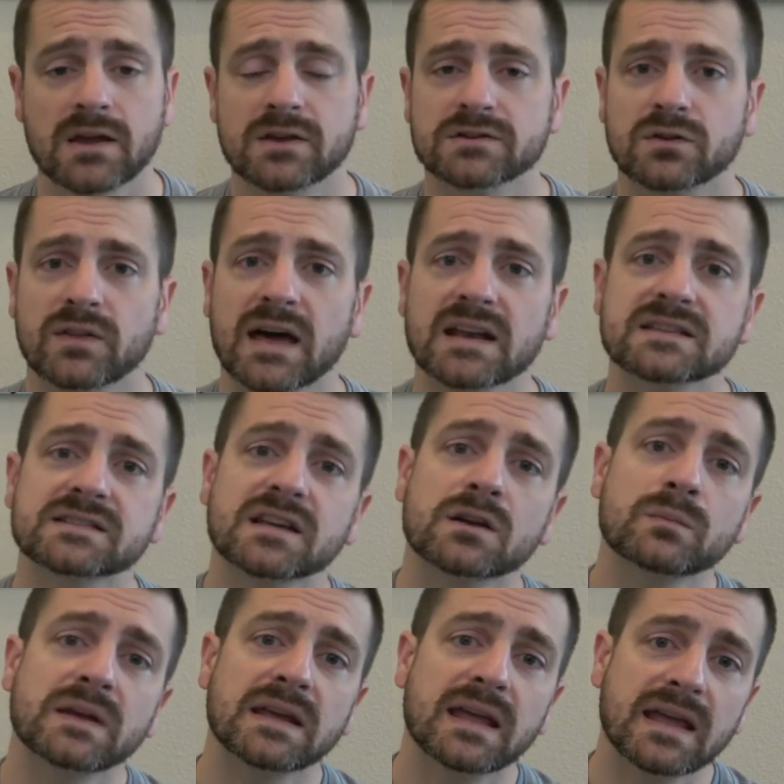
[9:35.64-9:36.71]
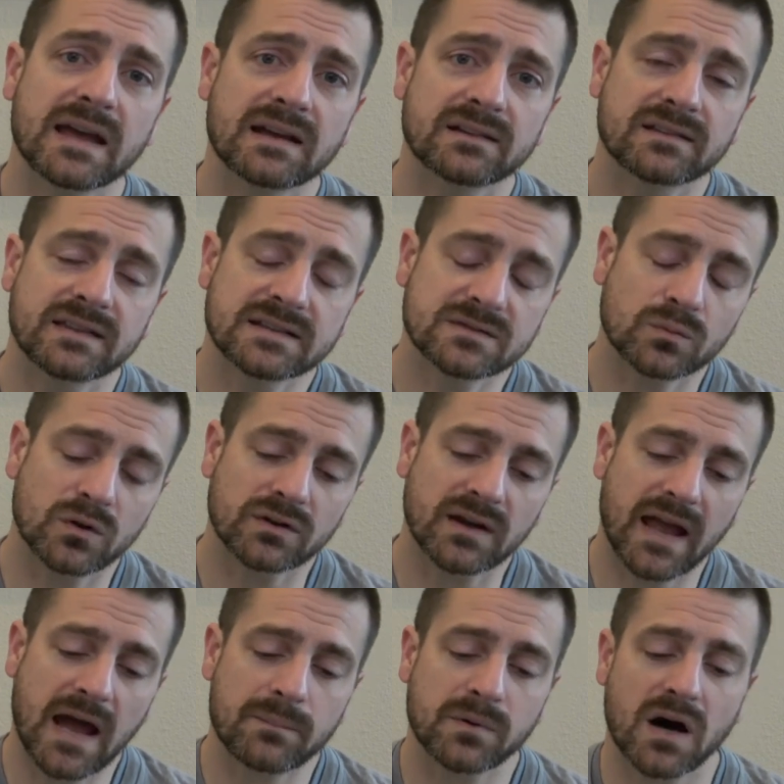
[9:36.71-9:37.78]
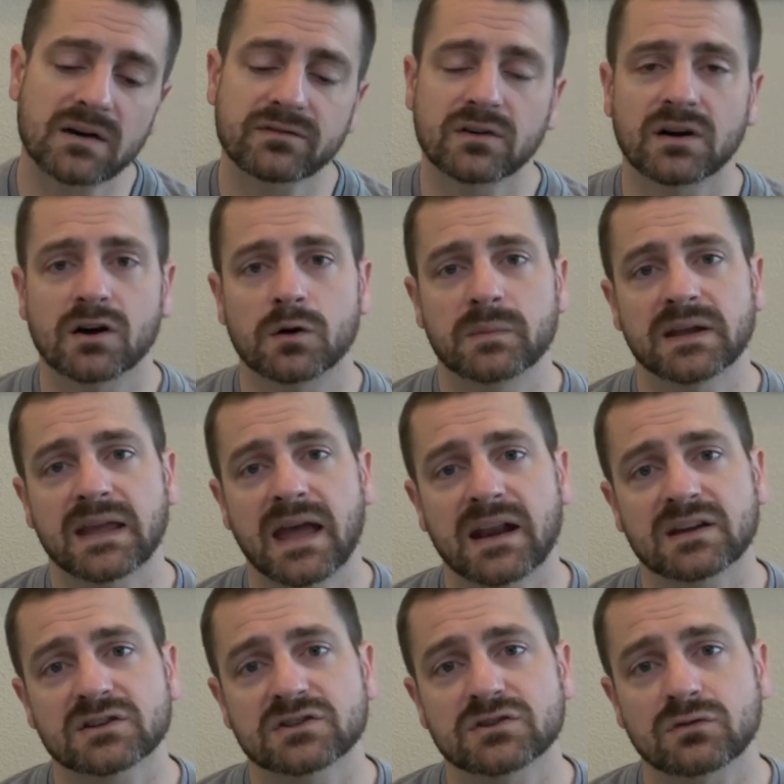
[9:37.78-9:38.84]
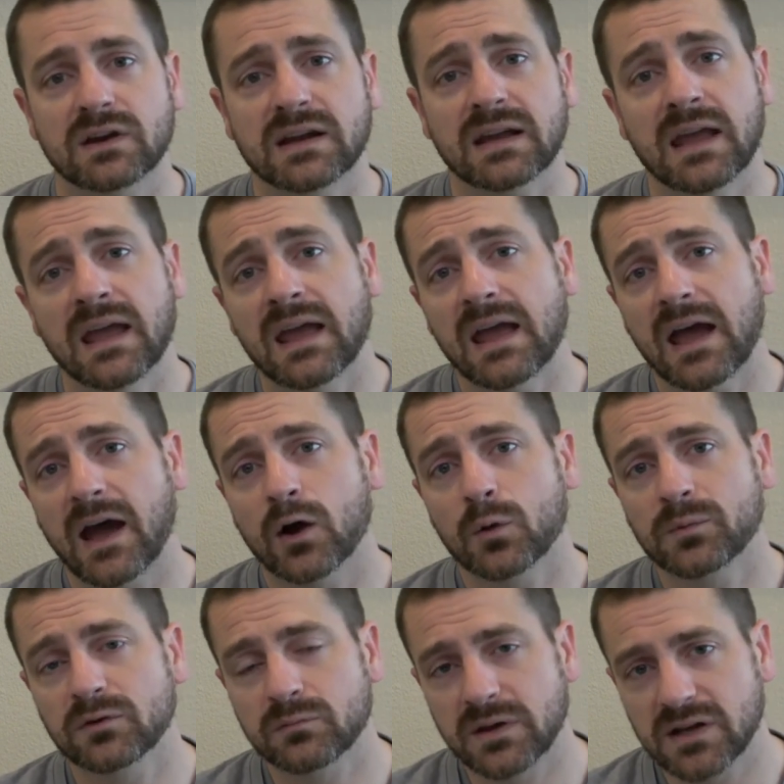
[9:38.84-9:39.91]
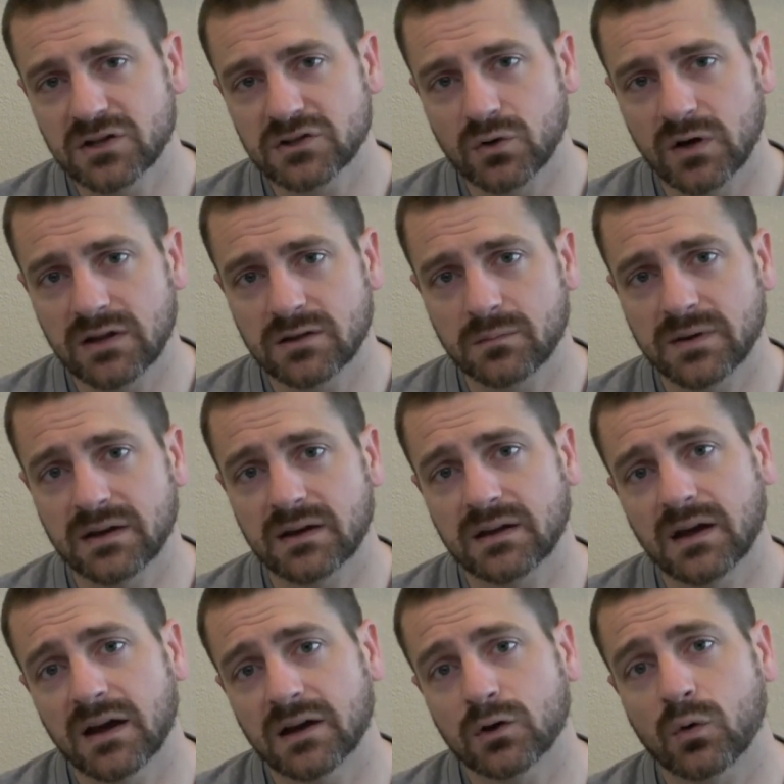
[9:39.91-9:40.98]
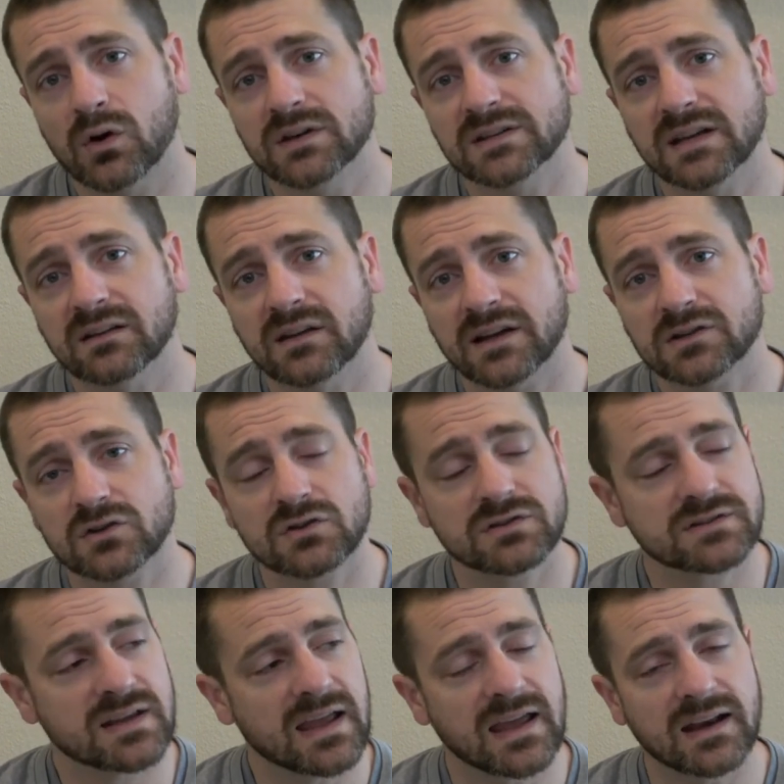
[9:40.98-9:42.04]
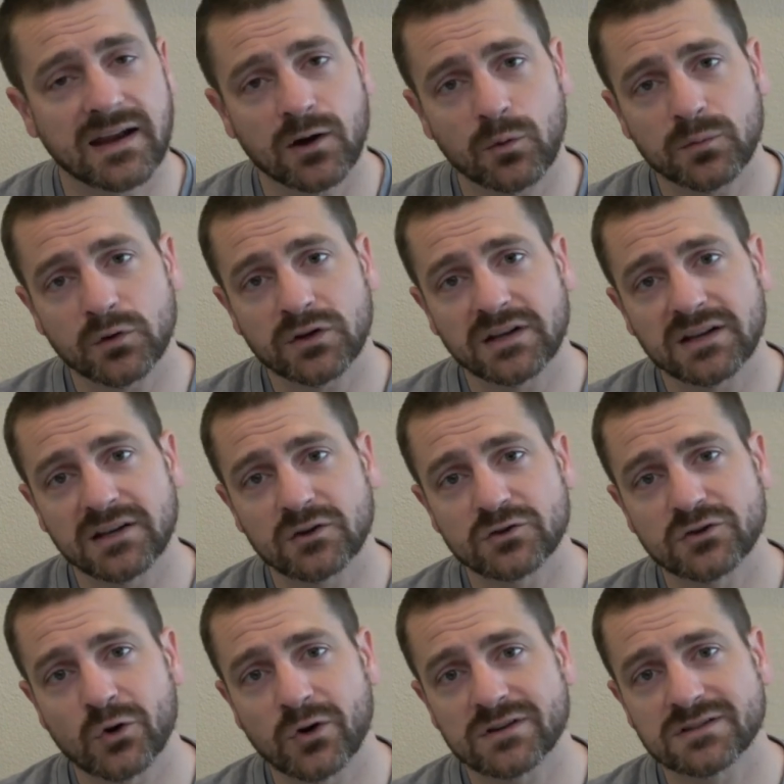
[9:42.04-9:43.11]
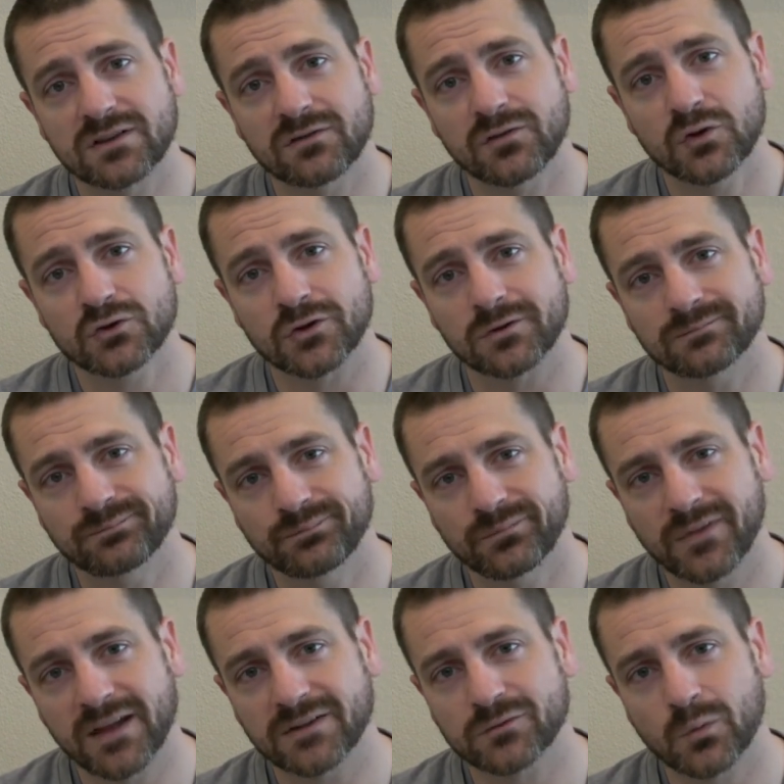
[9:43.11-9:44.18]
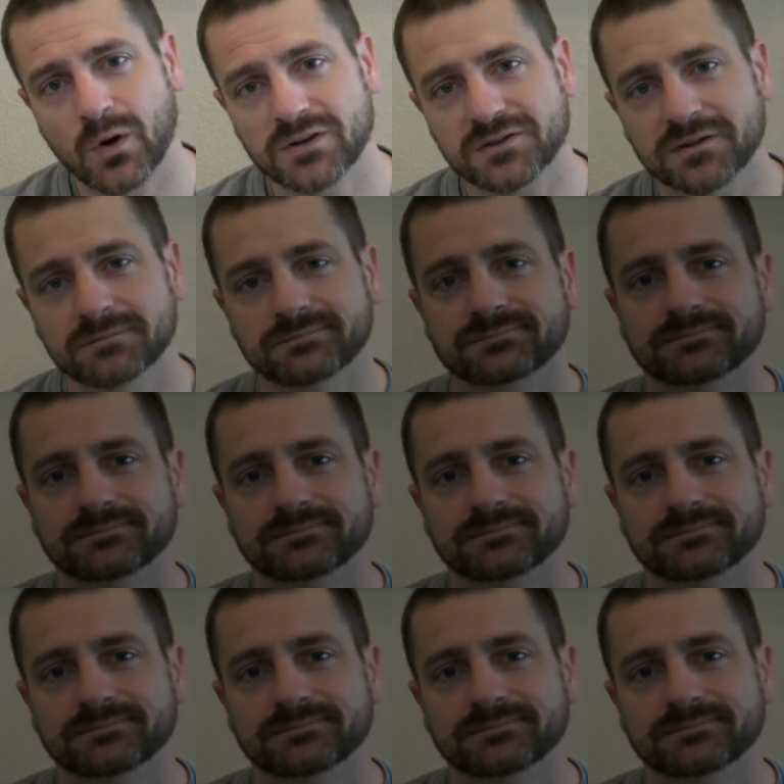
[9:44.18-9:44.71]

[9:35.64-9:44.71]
So that is going to be it. This will cap off our mechanics string. I hope you've been enjoying the quarantined lectures, and I hope you'll continue to join us in the future. Thanks for watching.